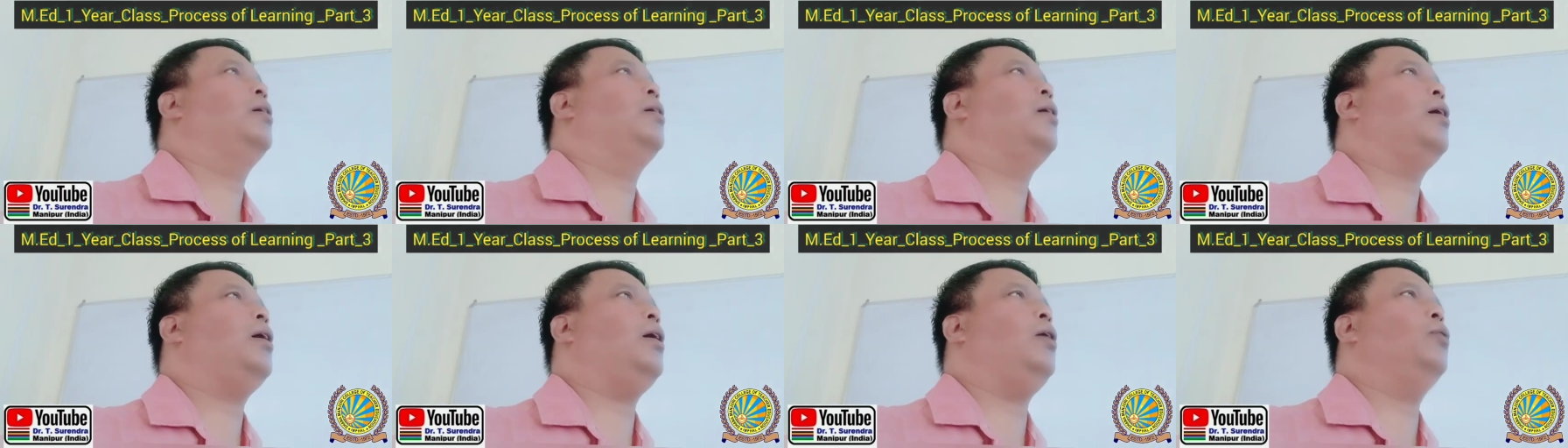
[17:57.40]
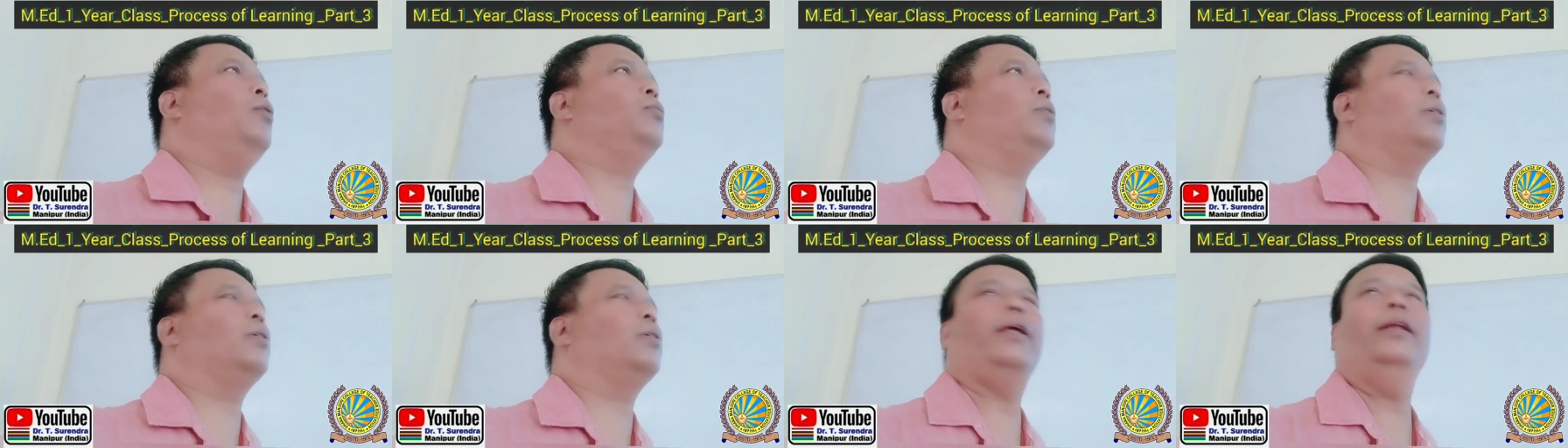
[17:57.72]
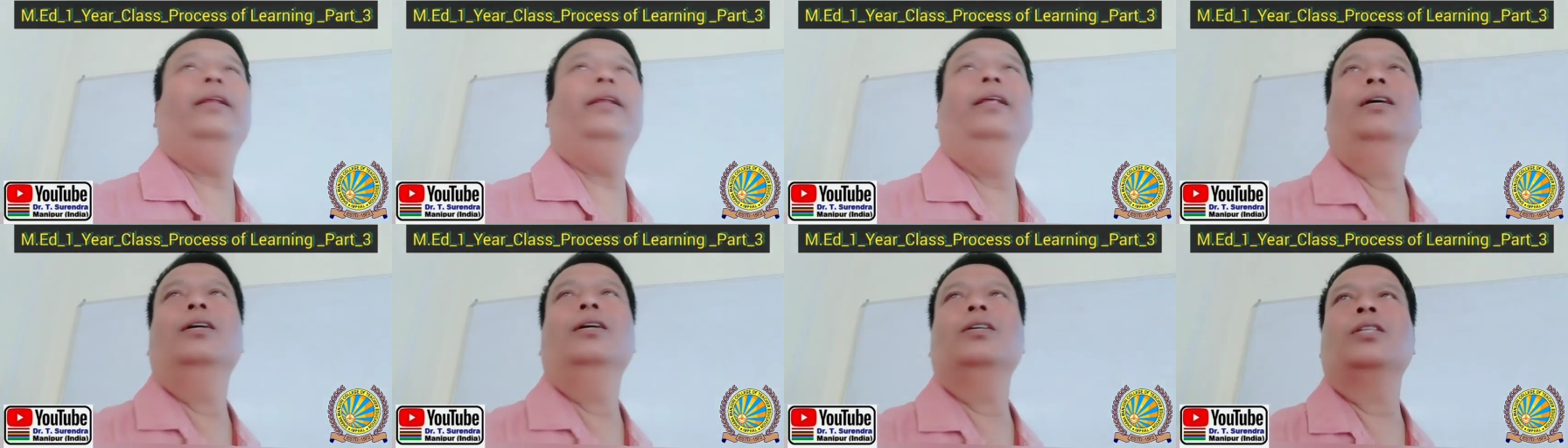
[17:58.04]
how the
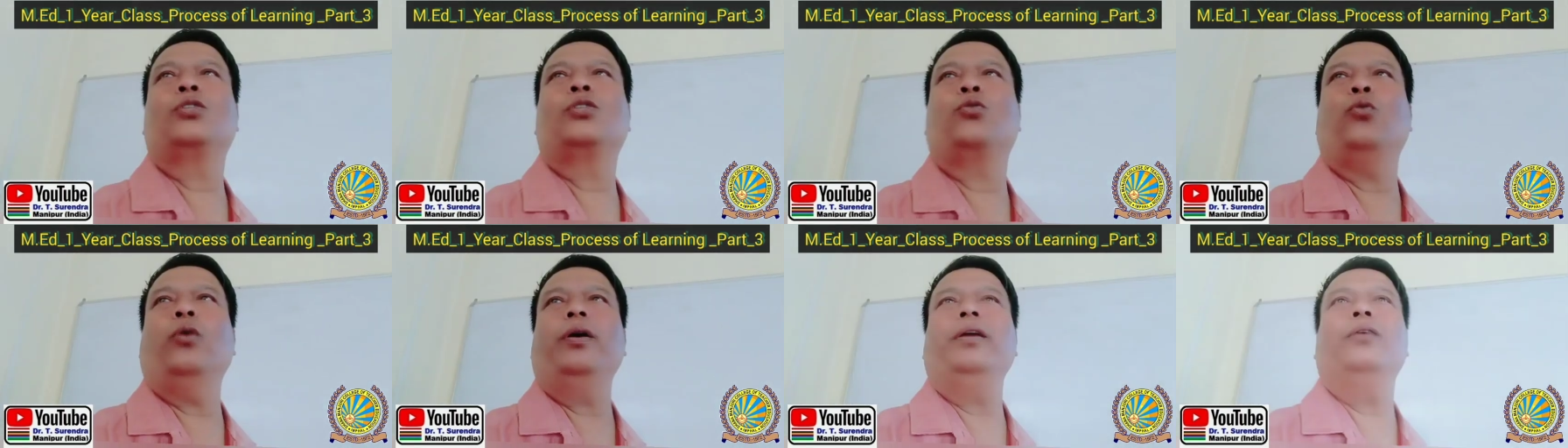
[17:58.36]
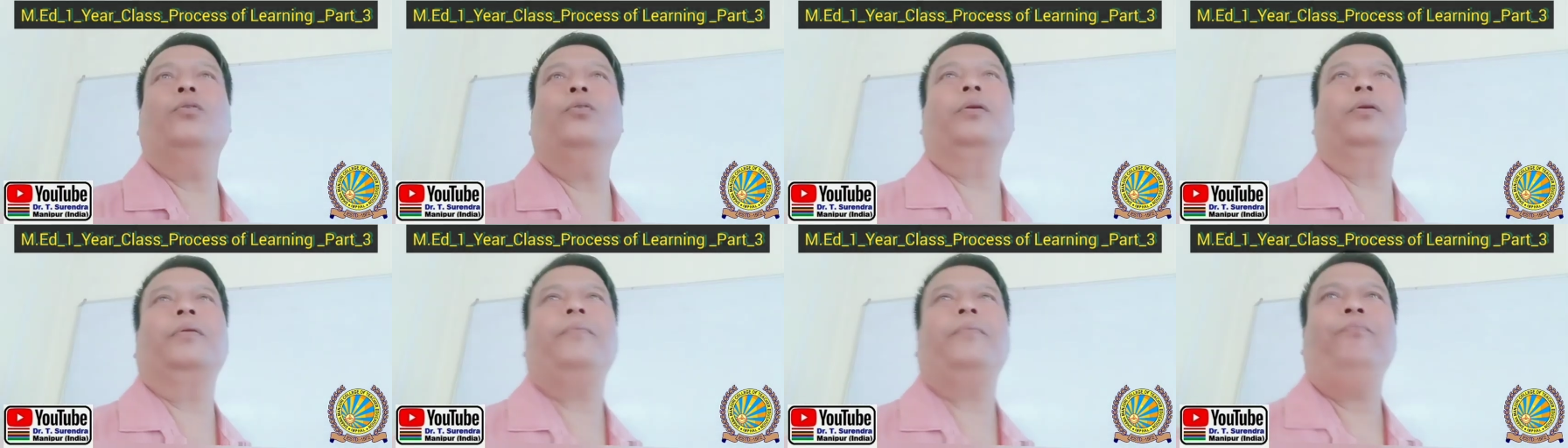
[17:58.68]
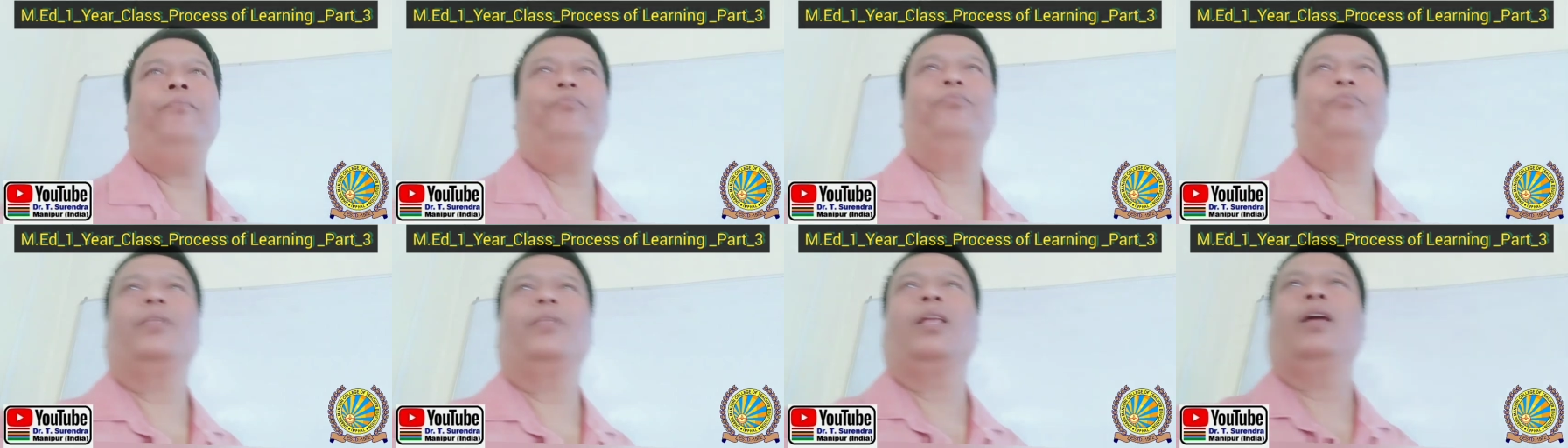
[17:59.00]
raining is going on,
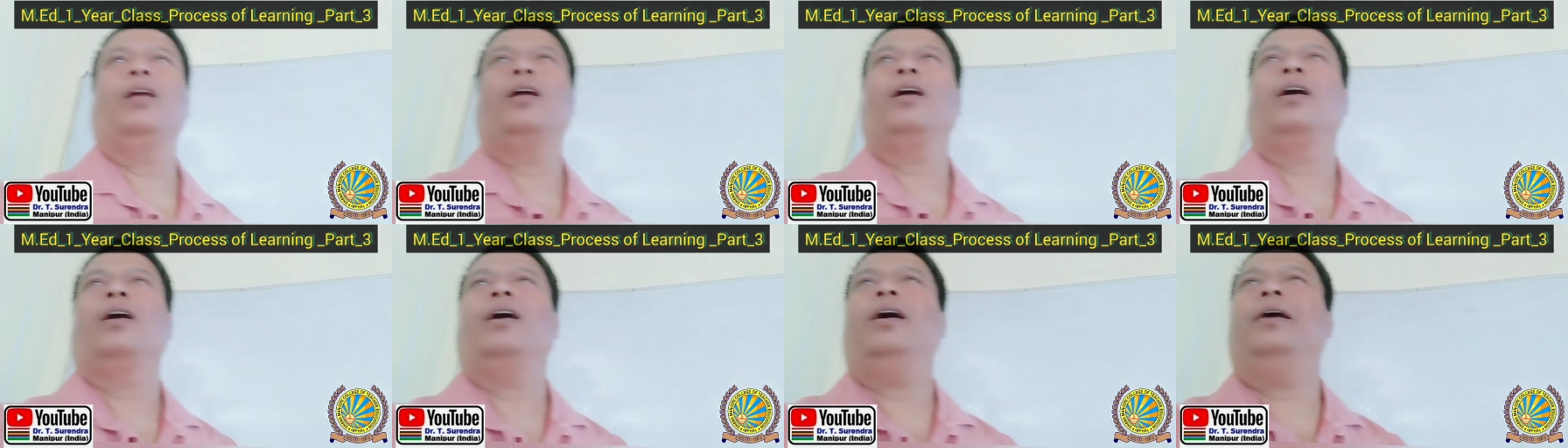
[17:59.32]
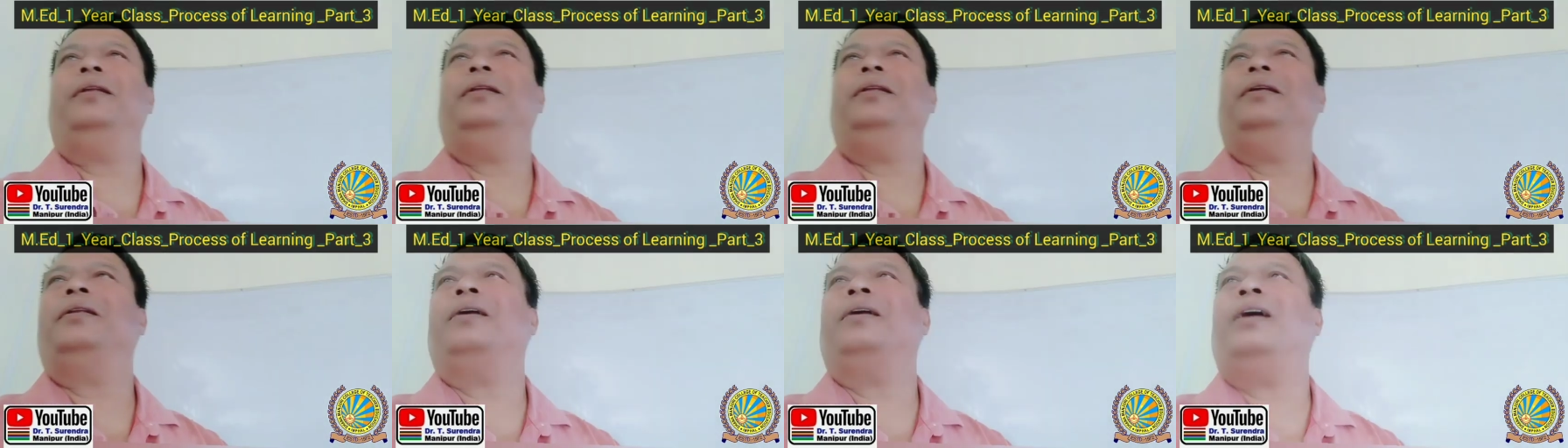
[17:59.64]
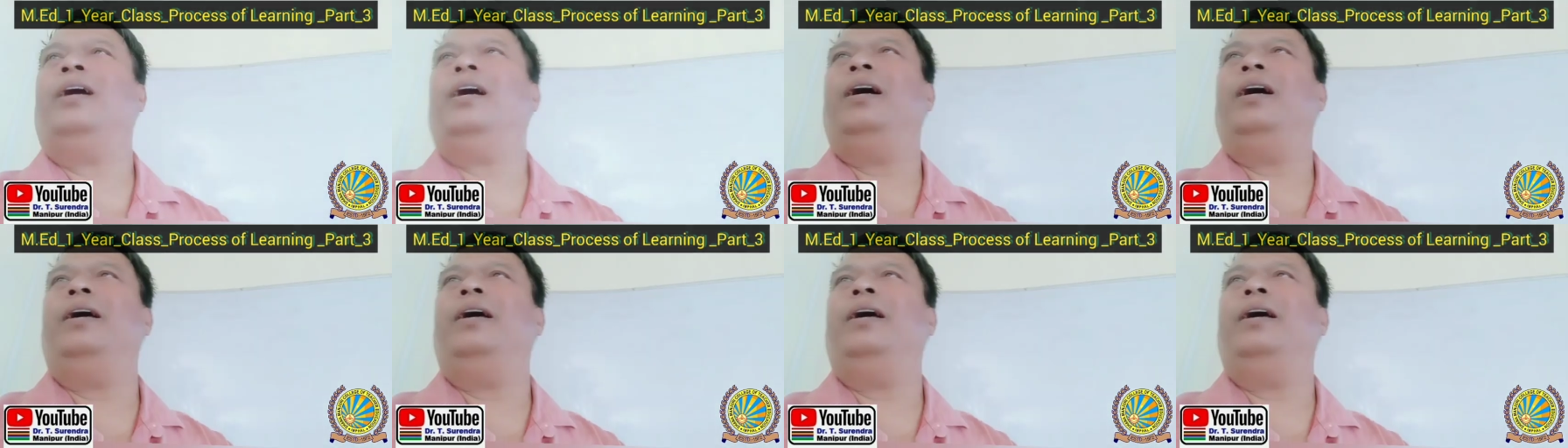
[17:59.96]
and then
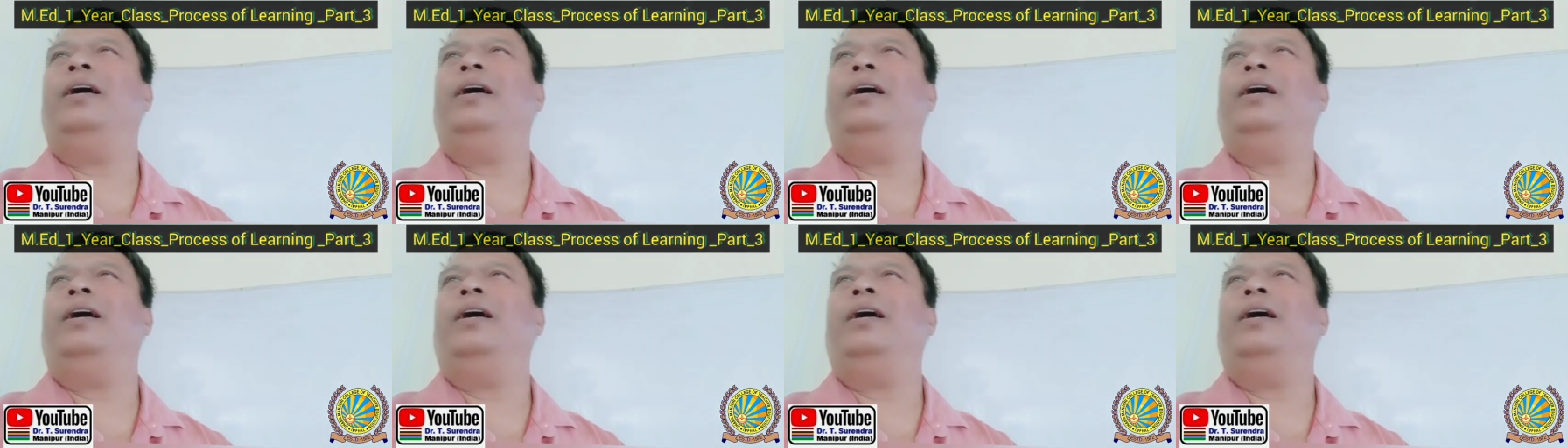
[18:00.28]
I